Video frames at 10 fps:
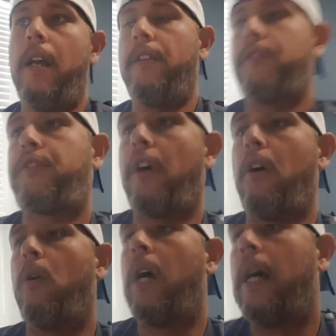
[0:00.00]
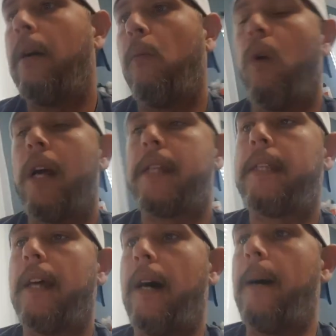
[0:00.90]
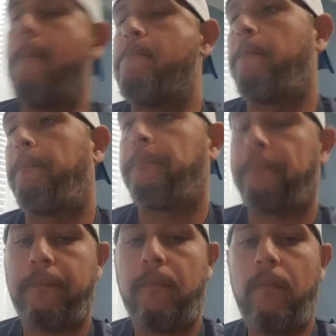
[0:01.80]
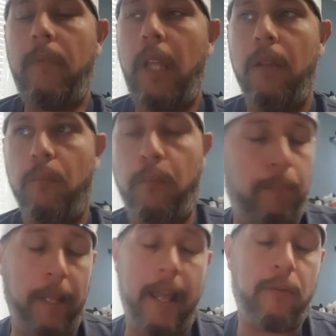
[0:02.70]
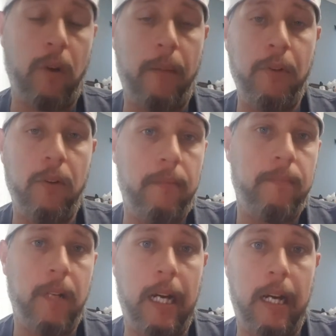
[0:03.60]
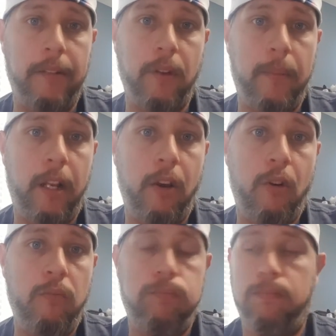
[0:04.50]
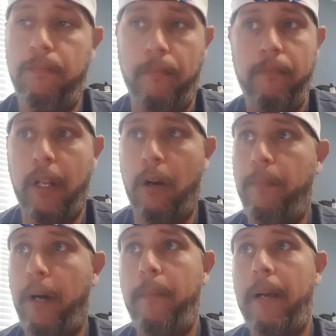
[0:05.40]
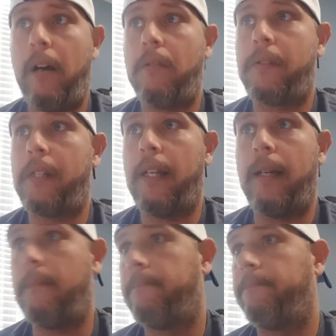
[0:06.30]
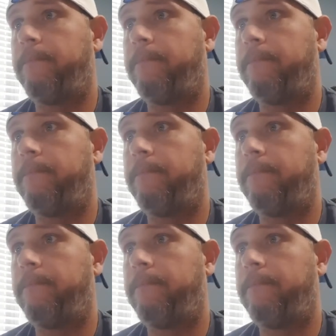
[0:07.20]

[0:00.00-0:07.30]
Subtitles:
So what? But that's what I'm doing. So I'm gonna go, you know, pump out as